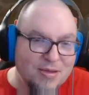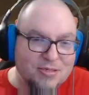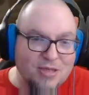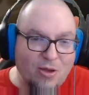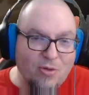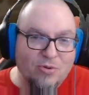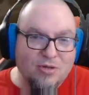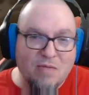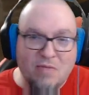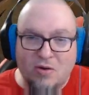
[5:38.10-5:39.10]
so
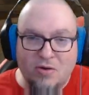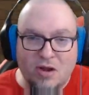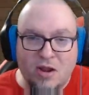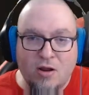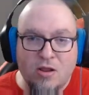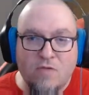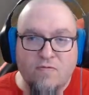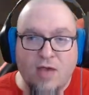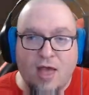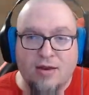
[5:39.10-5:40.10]
coming on in here,
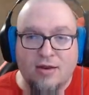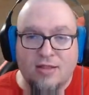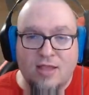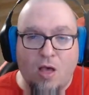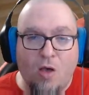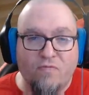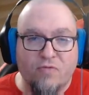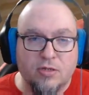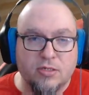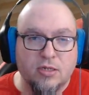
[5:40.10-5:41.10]
you've got the
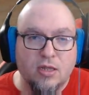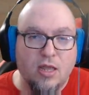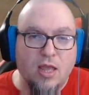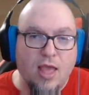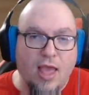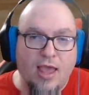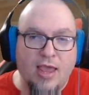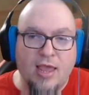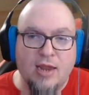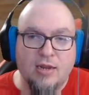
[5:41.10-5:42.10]
office,
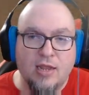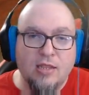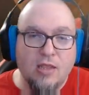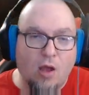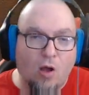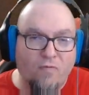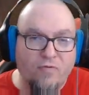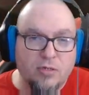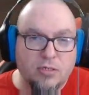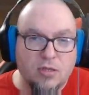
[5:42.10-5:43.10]
and in the
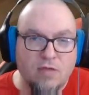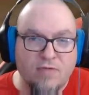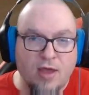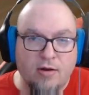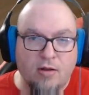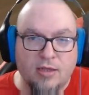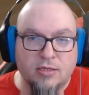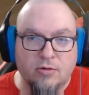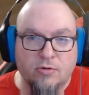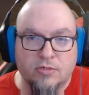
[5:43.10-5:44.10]
office, you've got a
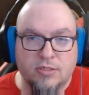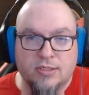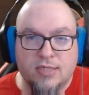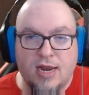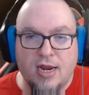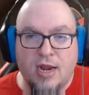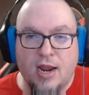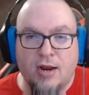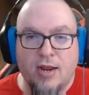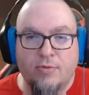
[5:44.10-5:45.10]
nice little setting
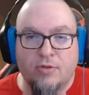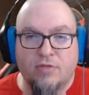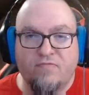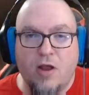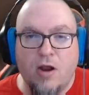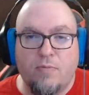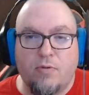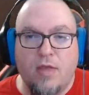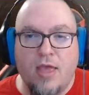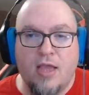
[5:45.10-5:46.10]
area with
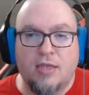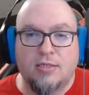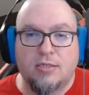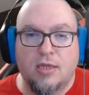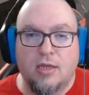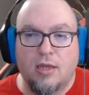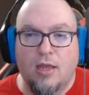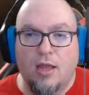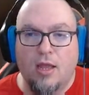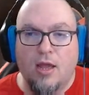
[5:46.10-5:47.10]
fireplace.
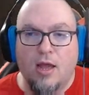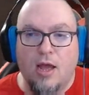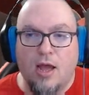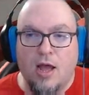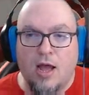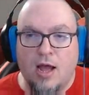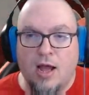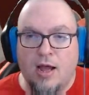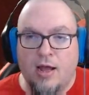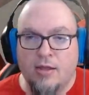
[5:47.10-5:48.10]

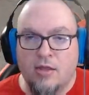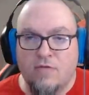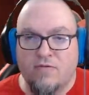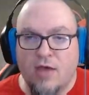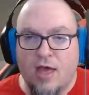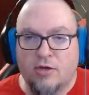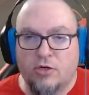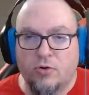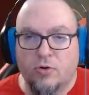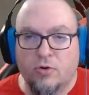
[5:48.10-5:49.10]
Uh, you've
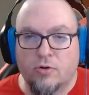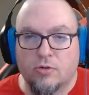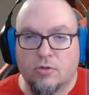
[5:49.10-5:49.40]
got your